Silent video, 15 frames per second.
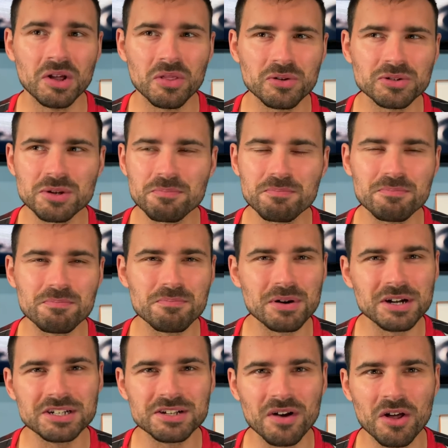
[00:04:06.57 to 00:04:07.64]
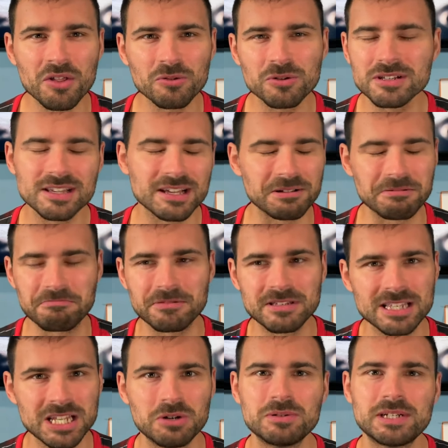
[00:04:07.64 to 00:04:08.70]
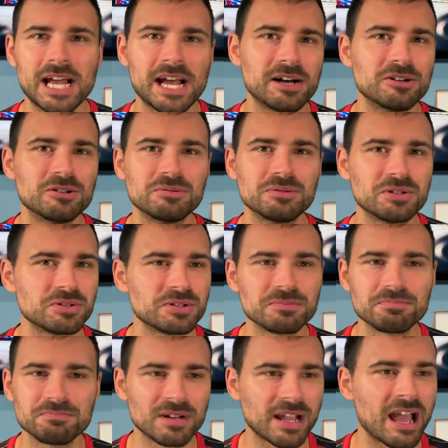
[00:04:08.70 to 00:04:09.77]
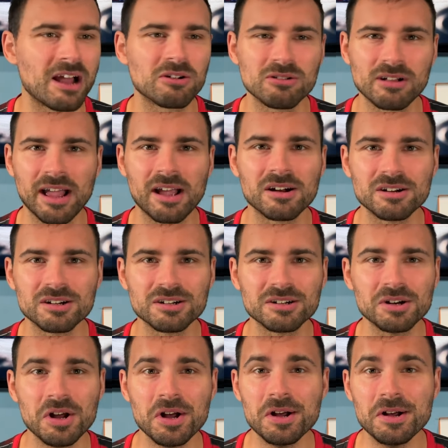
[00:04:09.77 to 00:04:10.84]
There's a bunch of other ones like slow down, there's a mechanical error.